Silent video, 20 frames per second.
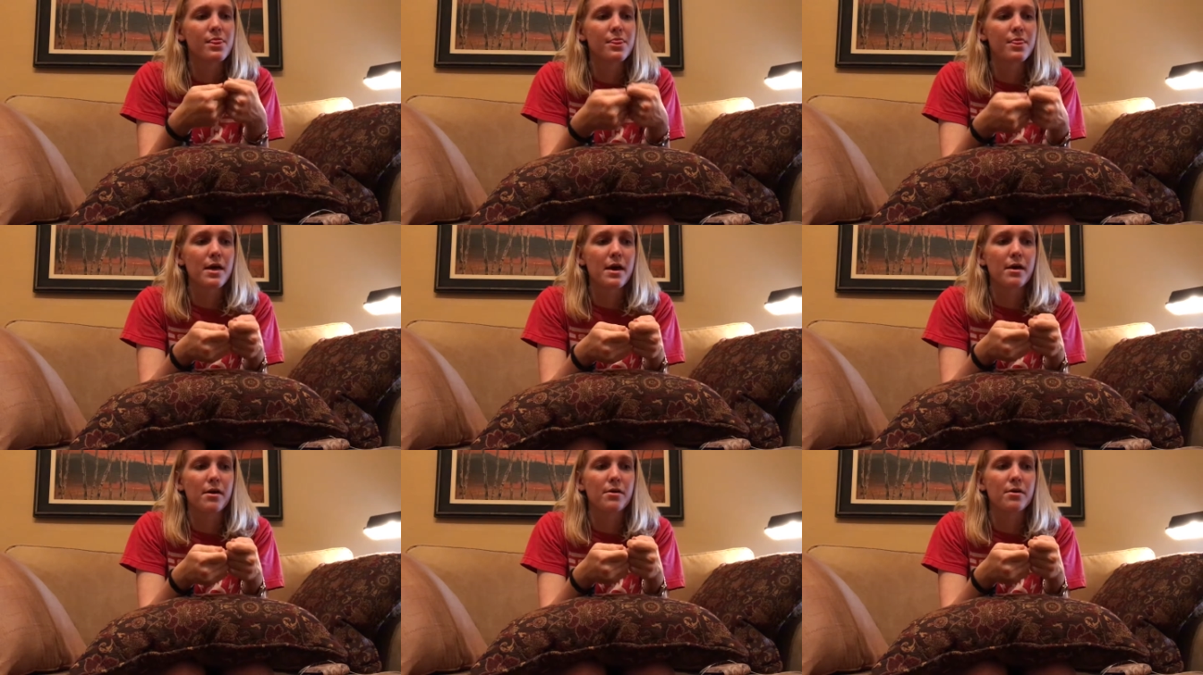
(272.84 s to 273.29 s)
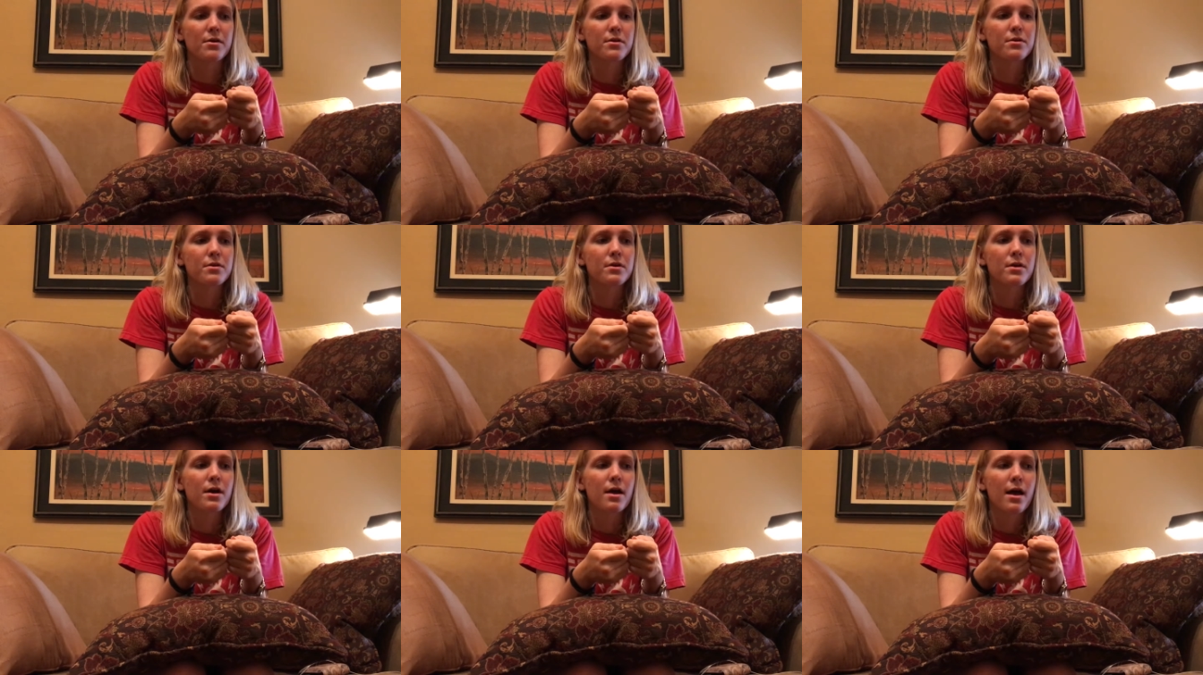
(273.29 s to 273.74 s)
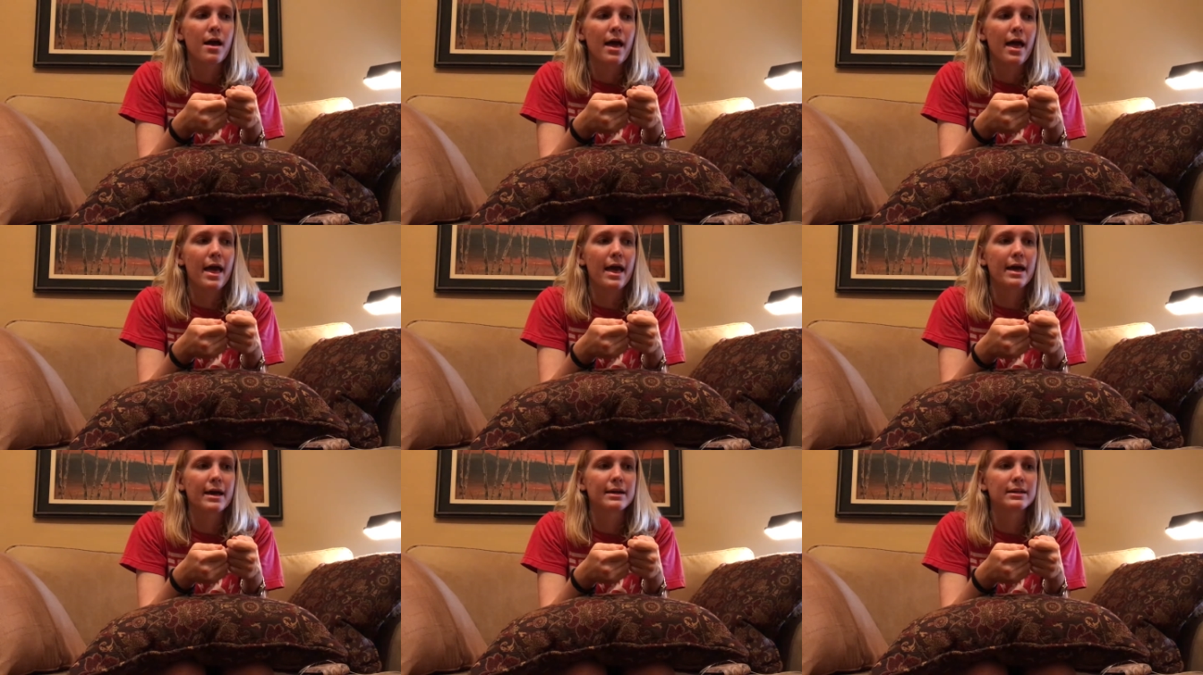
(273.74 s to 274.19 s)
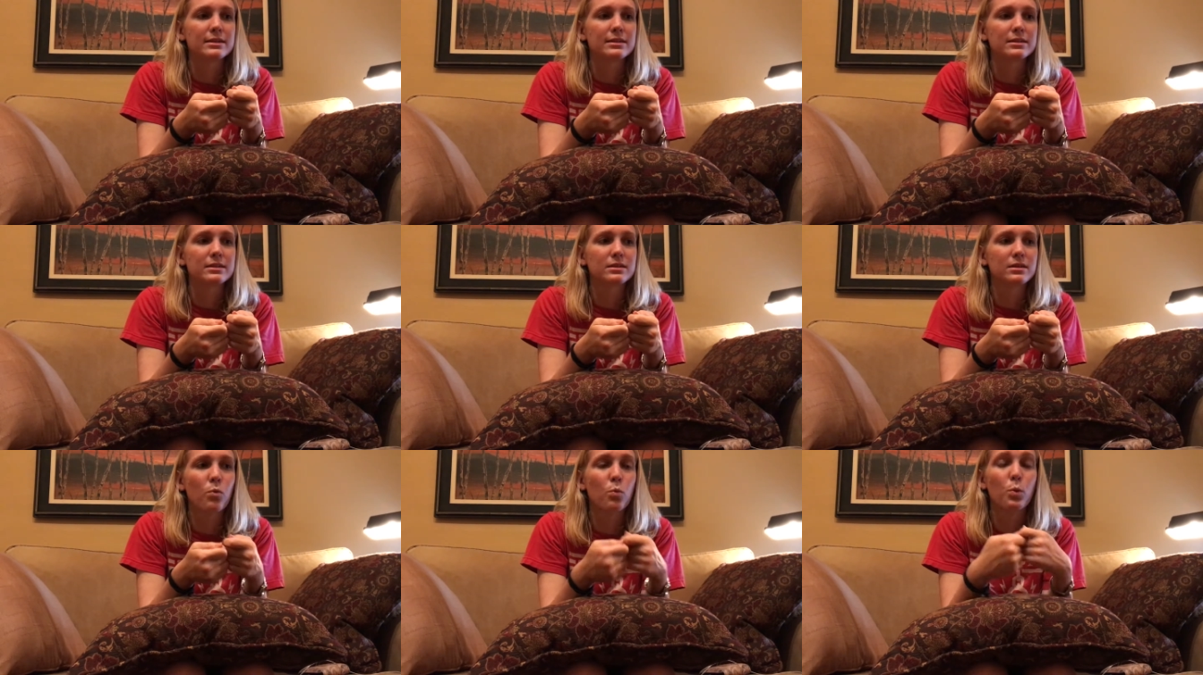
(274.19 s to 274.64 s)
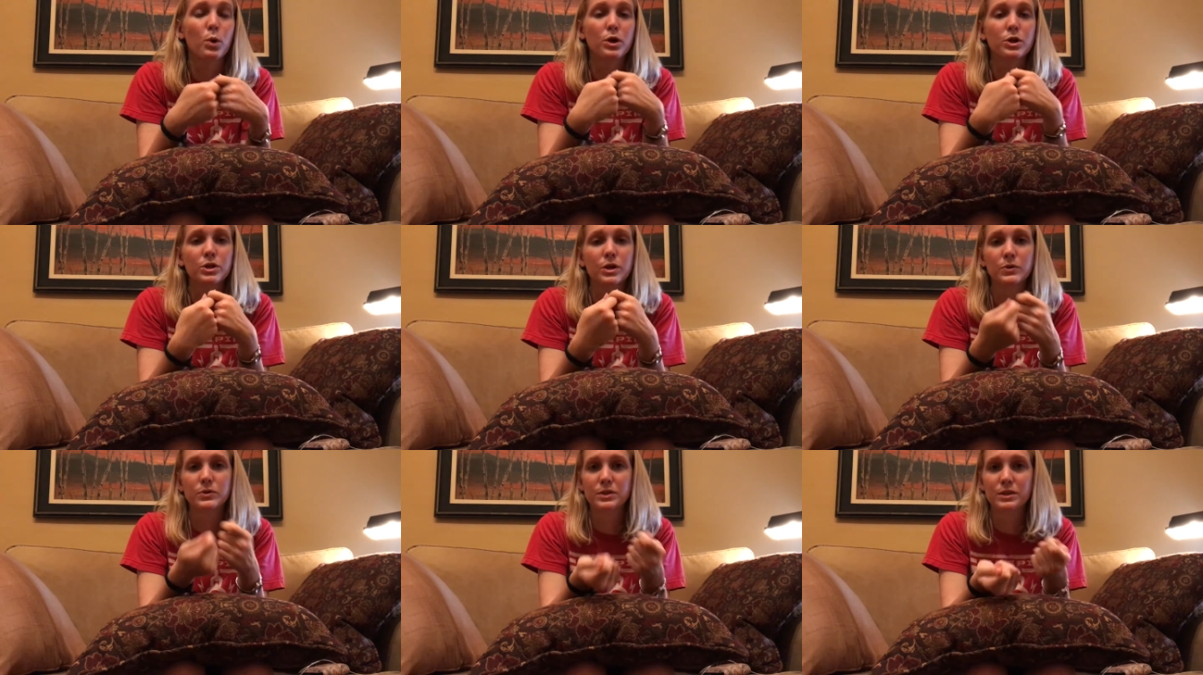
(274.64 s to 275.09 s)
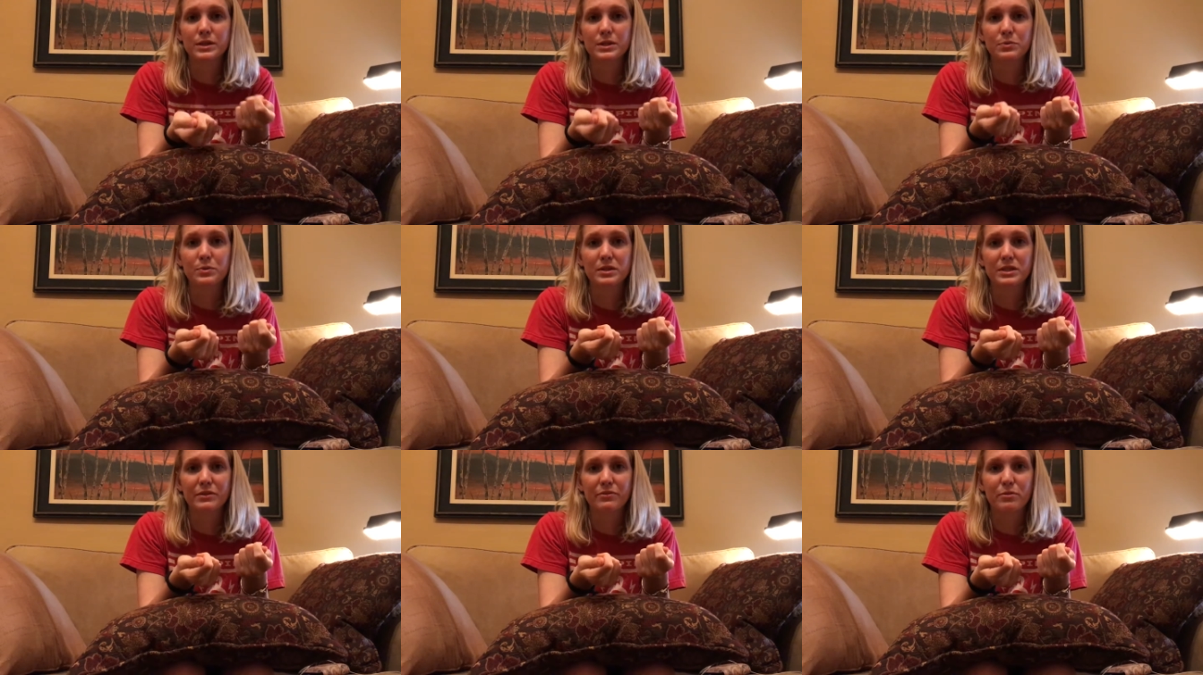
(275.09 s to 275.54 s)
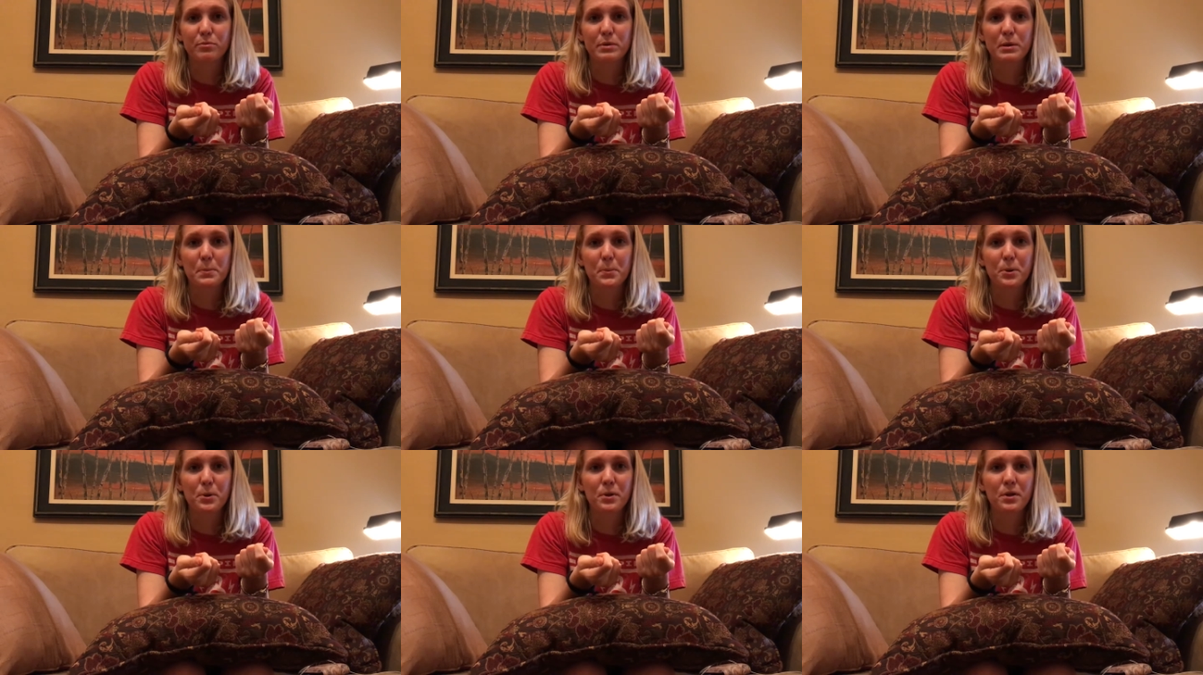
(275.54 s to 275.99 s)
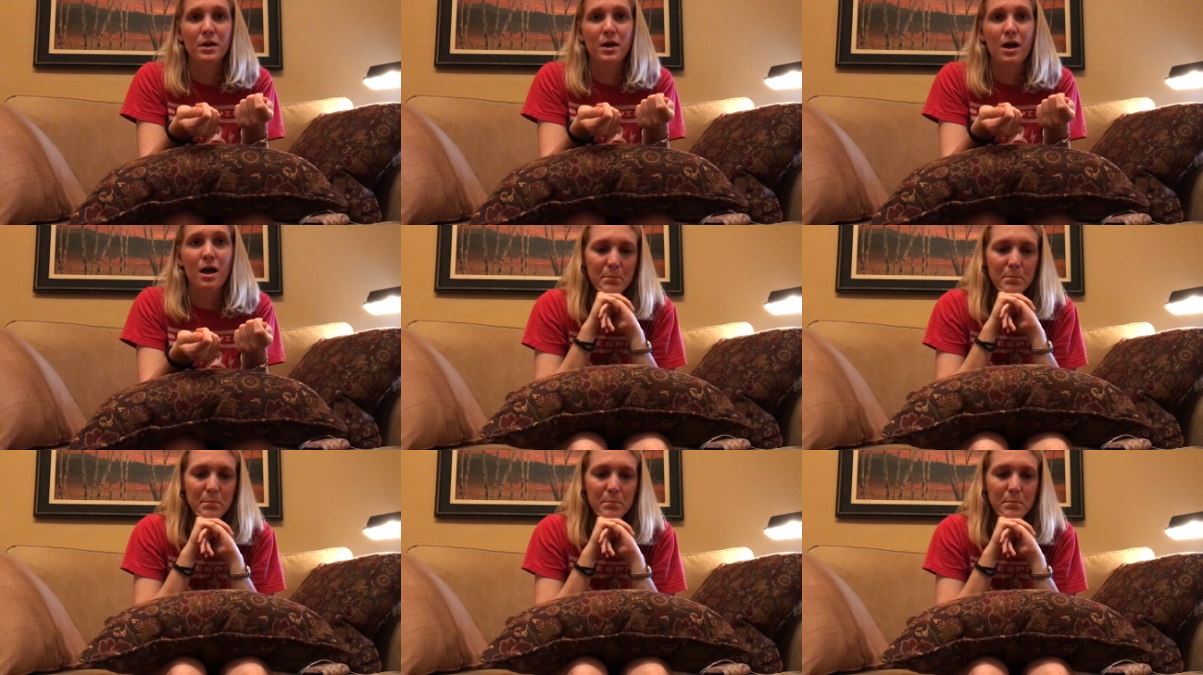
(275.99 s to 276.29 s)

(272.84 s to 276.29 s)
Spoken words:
there and work closely with different people.